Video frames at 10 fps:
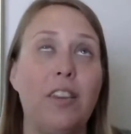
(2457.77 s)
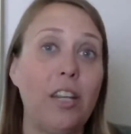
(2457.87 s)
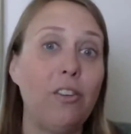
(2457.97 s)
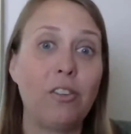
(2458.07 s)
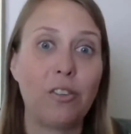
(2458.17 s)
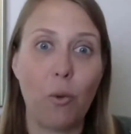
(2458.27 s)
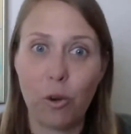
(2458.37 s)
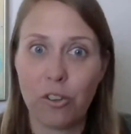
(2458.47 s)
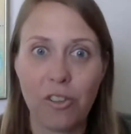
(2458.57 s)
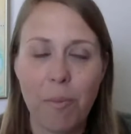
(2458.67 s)
this
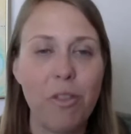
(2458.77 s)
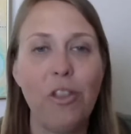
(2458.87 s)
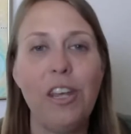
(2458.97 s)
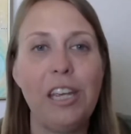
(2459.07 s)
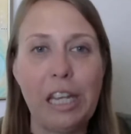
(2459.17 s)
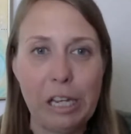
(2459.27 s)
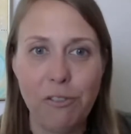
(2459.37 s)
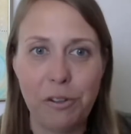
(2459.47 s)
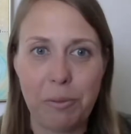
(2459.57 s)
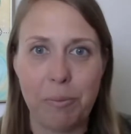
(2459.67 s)
or something
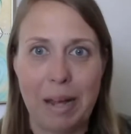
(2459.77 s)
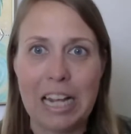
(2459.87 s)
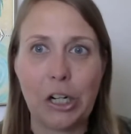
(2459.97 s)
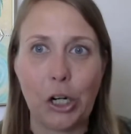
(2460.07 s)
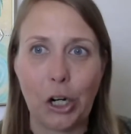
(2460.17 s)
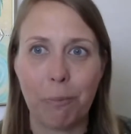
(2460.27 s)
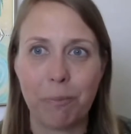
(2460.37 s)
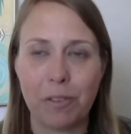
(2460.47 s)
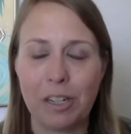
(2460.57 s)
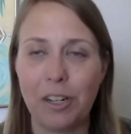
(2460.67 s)
even better,
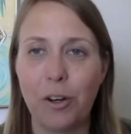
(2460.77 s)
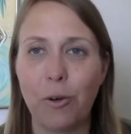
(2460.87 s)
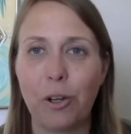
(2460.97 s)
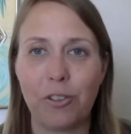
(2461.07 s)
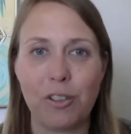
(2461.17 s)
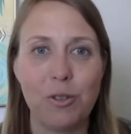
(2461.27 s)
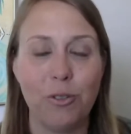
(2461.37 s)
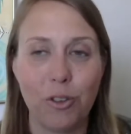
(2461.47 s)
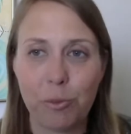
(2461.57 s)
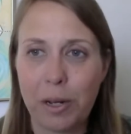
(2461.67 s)
because the
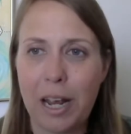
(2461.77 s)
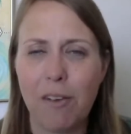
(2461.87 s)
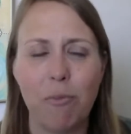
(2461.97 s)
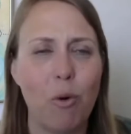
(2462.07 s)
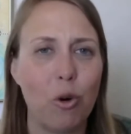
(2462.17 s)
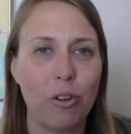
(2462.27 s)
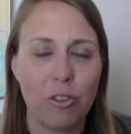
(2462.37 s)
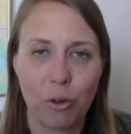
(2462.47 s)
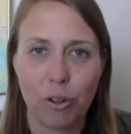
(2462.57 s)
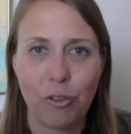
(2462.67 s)
universe might have more in
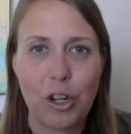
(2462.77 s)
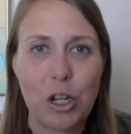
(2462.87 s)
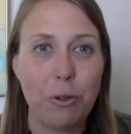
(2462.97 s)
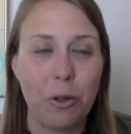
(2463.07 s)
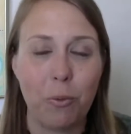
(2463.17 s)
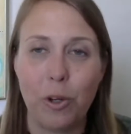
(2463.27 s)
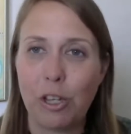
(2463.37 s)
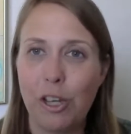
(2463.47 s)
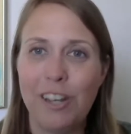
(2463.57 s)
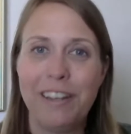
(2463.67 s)
store for you than what